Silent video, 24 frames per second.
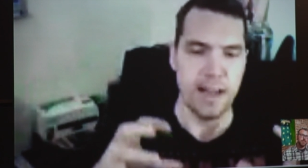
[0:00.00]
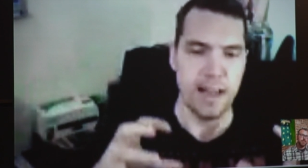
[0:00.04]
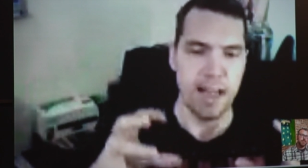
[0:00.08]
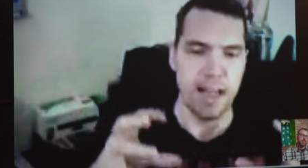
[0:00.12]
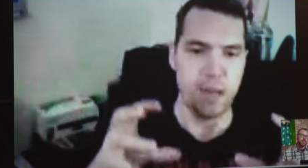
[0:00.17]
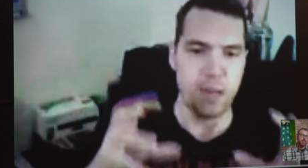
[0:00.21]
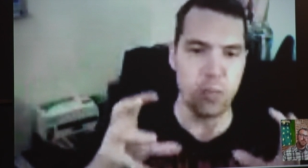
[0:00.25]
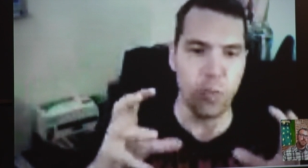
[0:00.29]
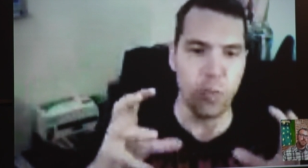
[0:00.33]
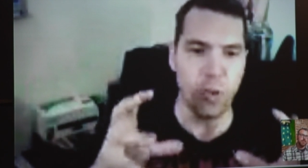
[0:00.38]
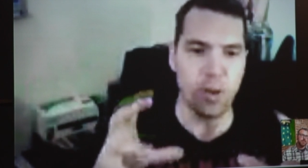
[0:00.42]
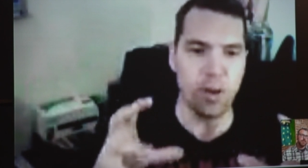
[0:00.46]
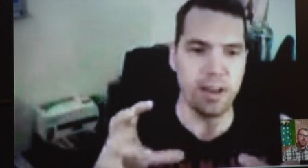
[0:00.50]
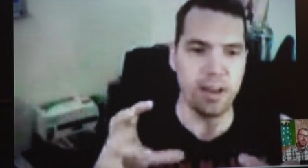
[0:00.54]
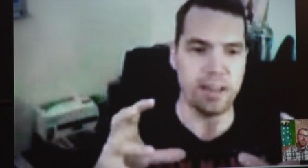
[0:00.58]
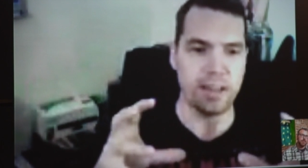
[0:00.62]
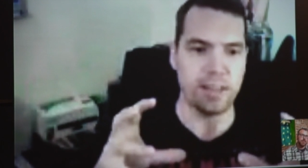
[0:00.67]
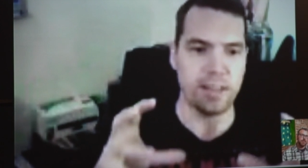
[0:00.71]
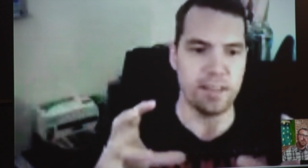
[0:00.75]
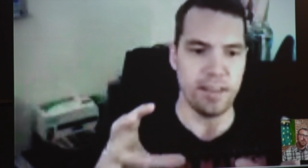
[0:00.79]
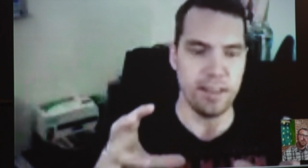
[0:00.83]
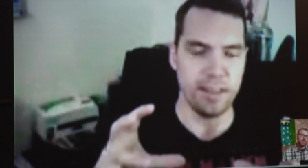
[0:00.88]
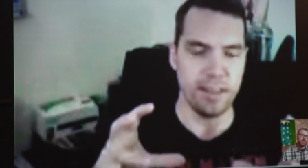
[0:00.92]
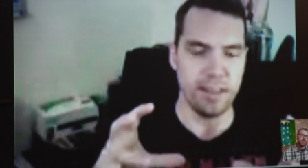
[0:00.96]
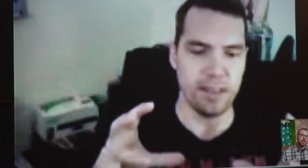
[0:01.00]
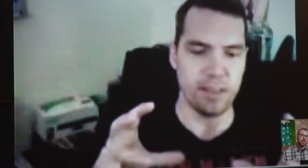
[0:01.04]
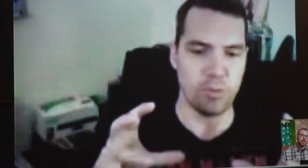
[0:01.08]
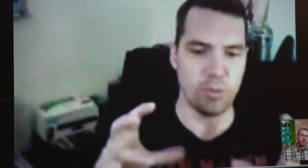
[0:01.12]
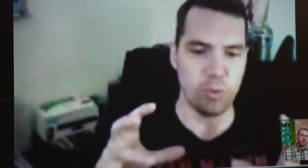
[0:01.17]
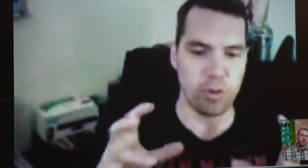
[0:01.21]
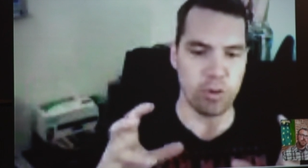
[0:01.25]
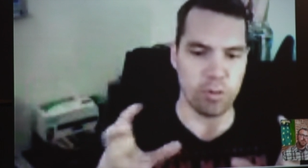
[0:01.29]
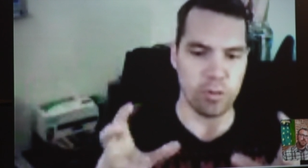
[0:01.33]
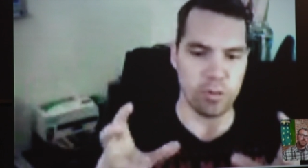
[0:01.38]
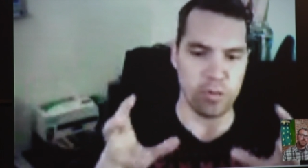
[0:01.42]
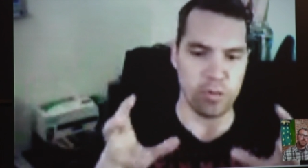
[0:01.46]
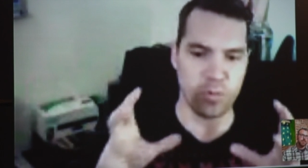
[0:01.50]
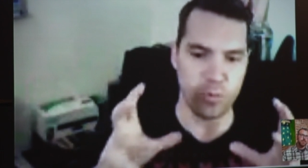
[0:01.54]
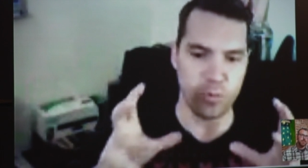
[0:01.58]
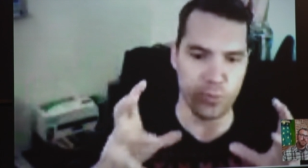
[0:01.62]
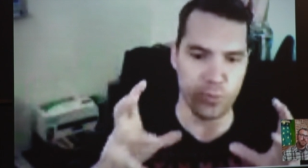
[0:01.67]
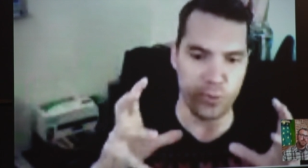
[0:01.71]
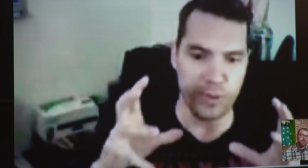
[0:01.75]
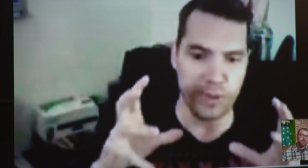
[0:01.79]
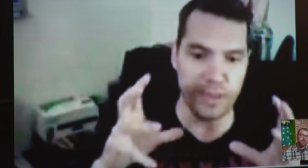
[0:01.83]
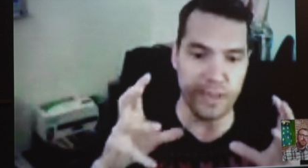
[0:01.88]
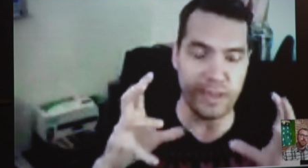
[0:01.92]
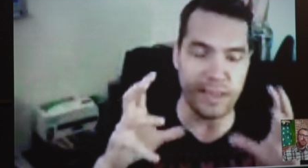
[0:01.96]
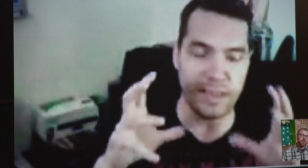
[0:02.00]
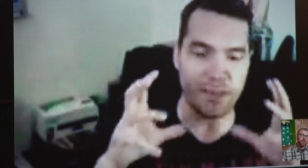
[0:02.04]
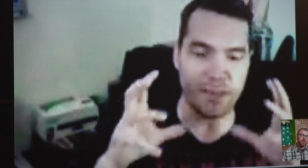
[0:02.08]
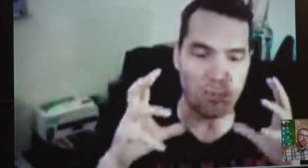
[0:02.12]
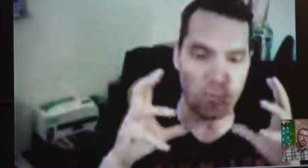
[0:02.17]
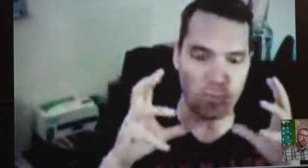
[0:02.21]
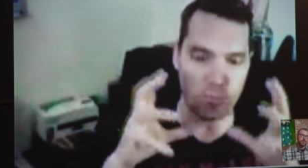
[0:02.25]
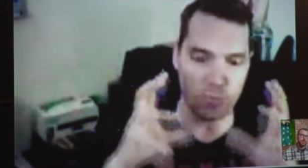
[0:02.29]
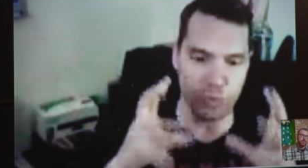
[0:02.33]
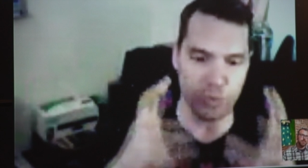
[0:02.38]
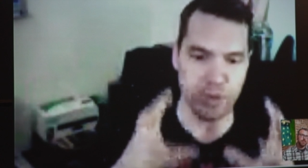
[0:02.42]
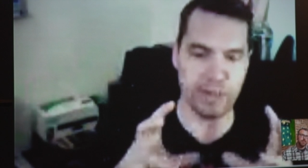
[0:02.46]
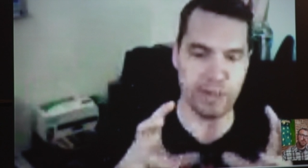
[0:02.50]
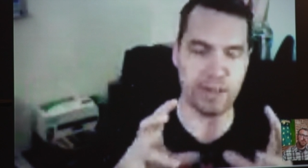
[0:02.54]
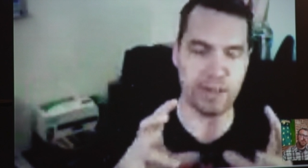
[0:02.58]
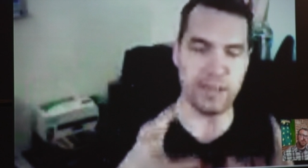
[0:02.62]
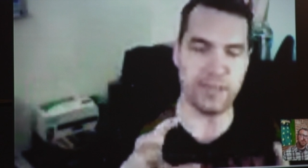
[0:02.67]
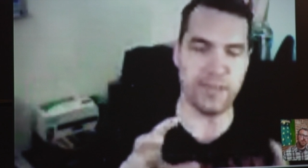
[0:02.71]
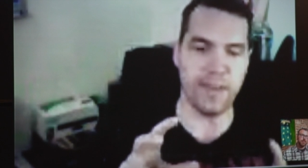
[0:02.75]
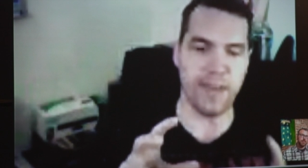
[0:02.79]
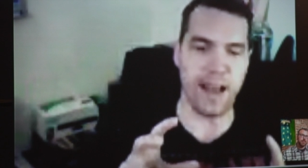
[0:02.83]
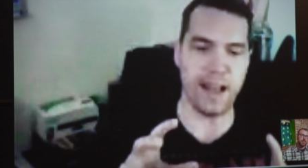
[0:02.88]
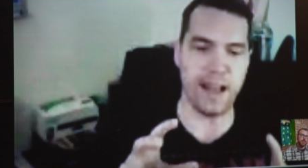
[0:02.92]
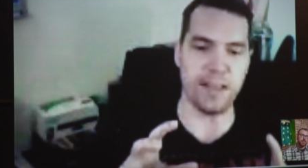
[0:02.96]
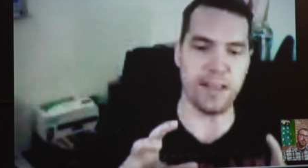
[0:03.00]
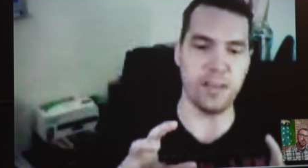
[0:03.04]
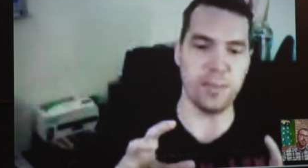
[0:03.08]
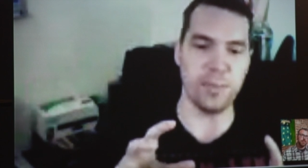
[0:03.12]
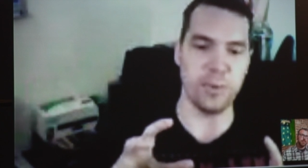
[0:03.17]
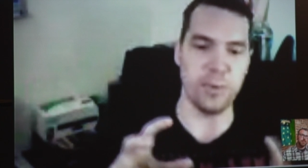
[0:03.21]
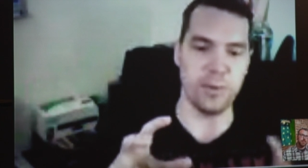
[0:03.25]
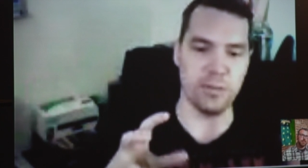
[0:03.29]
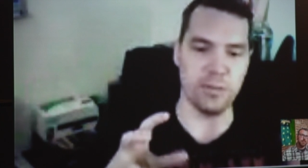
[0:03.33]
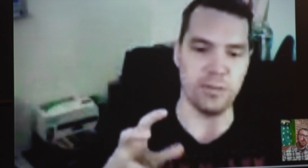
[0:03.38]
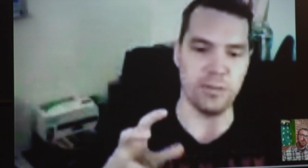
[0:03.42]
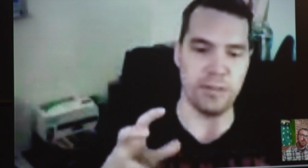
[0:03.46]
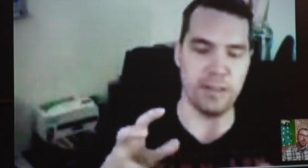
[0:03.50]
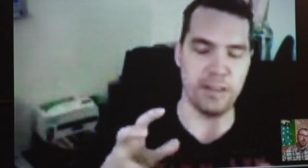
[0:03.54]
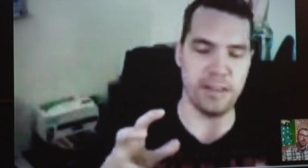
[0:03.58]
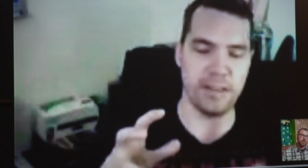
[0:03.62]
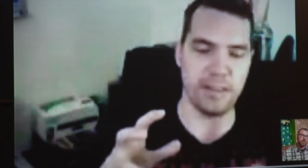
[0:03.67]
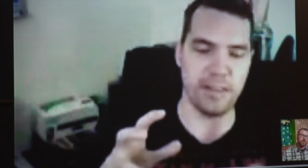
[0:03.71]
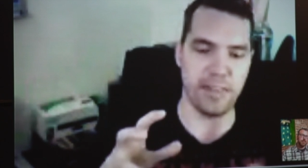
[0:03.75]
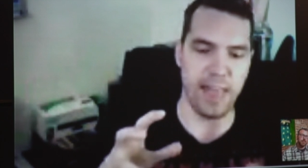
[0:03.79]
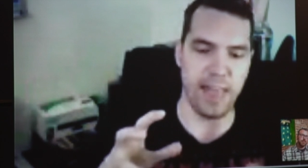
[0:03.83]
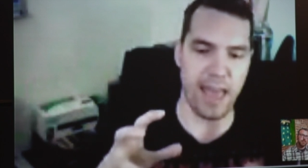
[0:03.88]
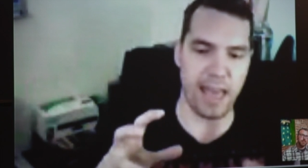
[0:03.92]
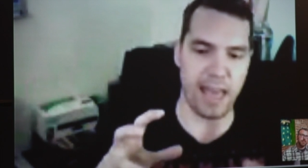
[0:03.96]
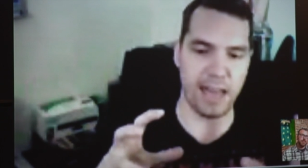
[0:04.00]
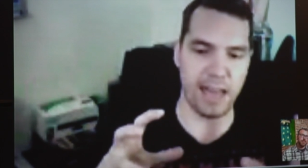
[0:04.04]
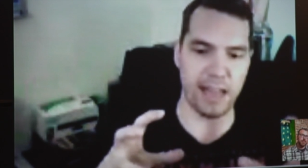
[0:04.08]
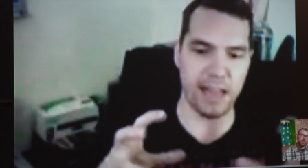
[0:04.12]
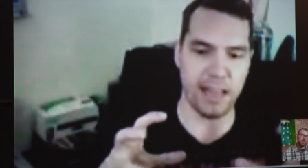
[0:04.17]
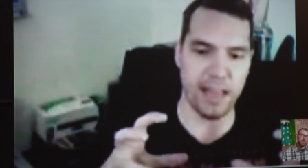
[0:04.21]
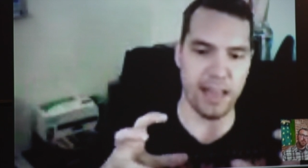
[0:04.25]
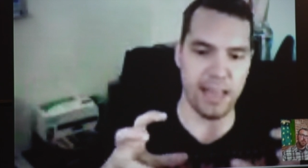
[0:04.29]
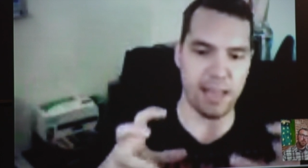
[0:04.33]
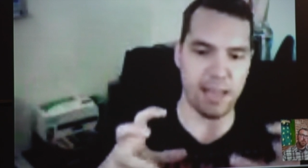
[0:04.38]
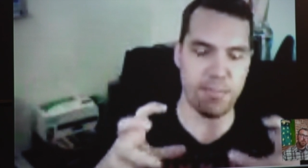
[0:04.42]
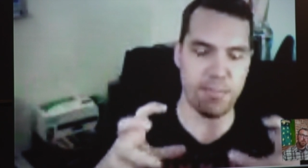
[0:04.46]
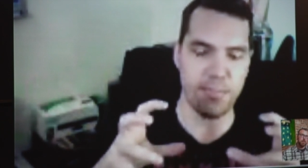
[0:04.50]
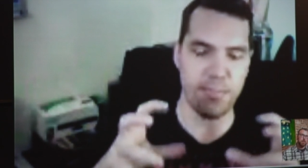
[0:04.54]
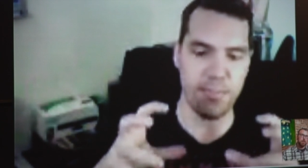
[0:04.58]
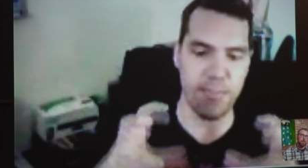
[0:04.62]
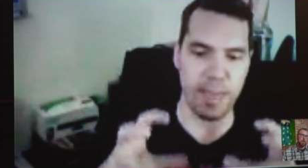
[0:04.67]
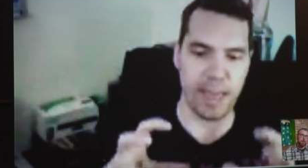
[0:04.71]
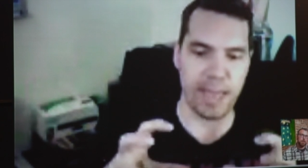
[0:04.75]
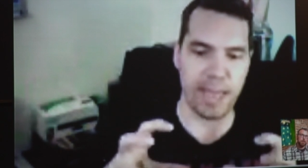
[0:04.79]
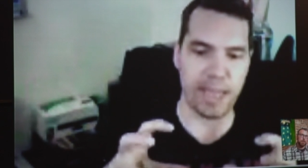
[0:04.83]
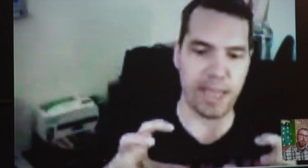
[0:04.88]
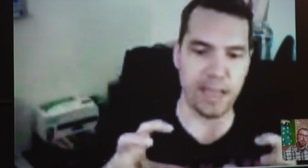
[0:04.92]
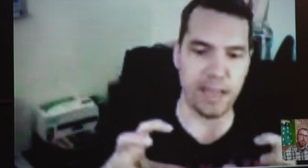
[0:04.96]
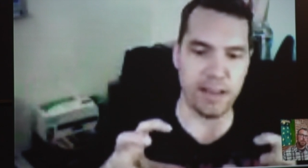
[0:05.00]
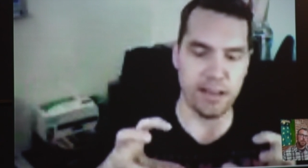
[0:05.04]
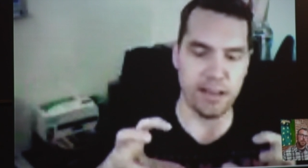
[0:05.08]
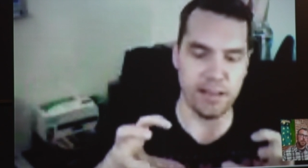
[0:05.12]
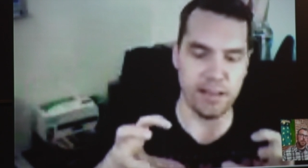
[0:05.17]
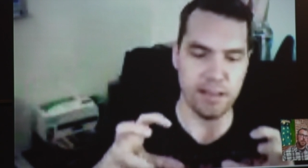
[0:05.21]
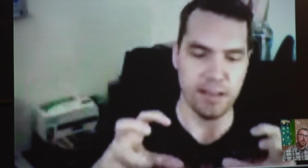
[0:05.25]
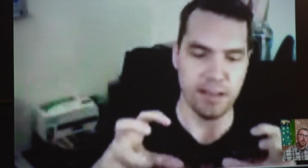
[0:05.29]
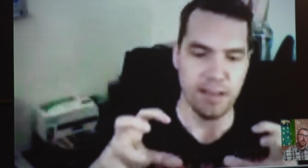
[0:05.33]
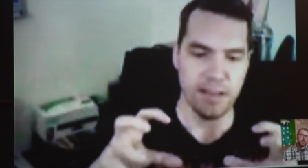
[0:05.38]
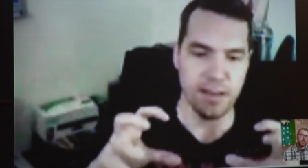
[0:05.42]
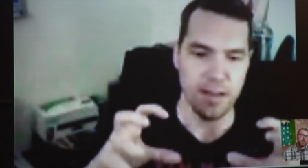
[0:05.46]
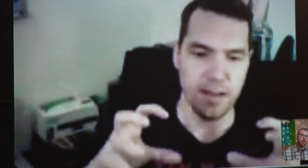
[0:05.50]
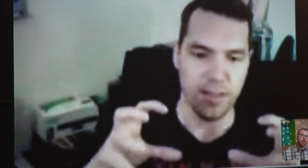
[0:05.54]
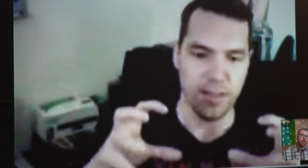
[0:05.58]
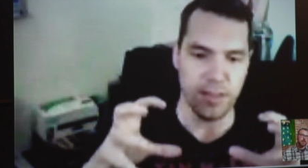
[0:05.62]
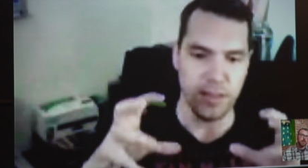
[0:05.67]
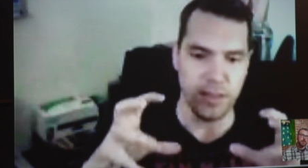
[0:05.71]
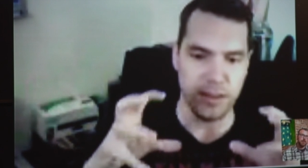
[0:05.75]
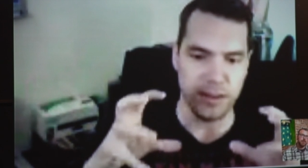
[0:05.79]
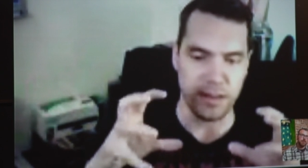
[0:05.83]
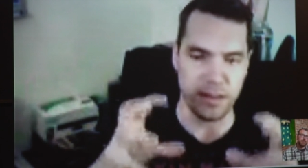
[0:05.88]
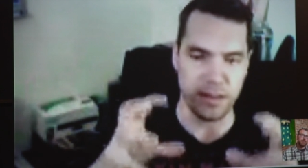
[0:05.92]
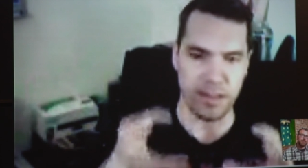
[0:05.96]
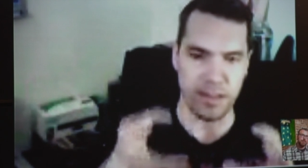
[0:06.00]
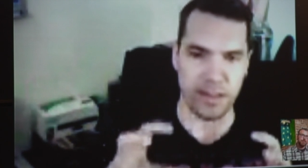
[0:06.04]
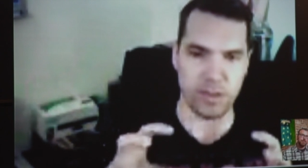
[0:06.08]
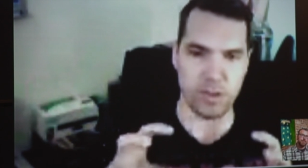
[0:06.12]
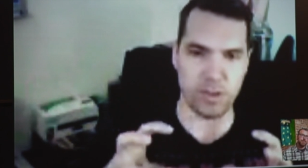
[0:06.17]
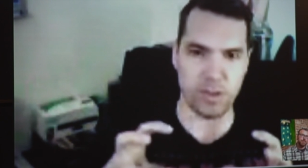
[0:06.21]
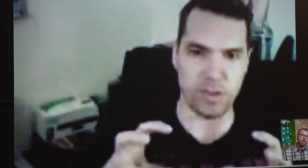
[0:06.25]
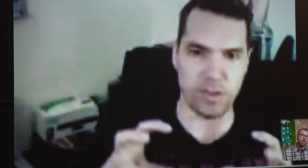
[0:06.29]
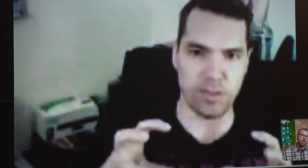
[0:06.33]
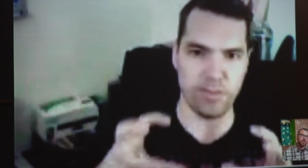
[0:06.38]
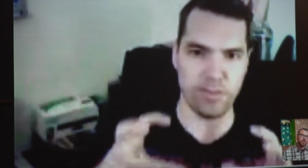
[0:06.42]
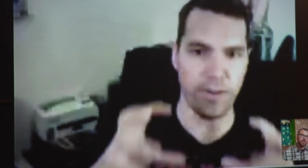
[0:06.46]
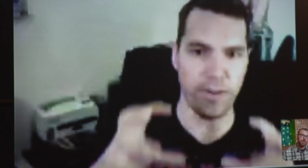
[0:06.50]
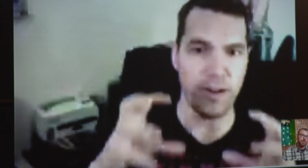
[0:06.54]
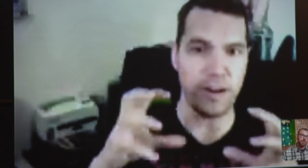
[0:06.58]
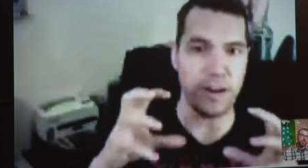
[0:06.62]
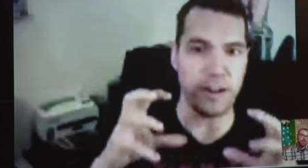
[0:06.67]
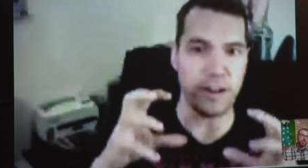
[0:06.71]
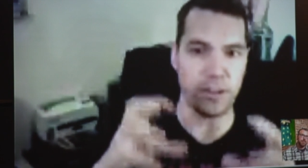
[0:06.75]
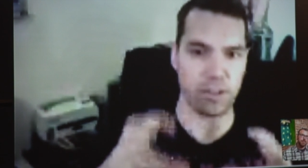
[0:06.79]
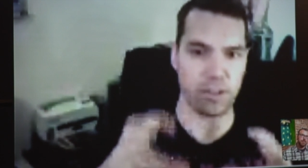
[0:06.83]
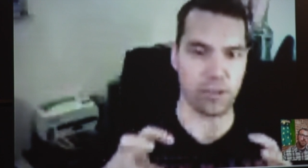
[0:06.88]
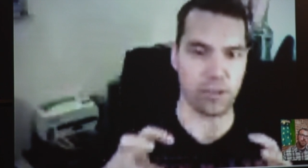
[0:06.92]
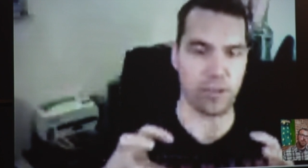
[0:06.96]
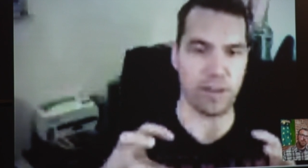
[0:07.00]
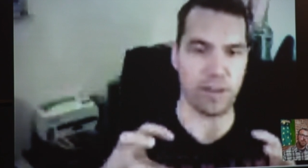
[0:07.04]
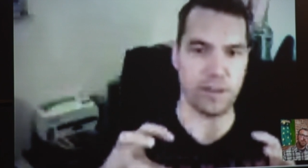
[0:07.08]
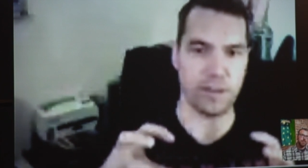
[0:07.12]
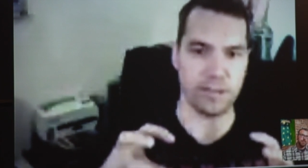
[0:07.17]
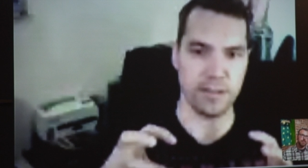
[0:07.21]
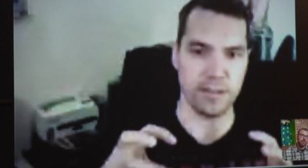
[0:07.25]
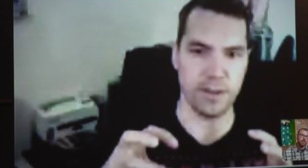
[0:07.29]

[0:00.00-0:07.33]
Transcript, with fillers: And what it did, which was really really valuable, is that it made the decisions very discreet.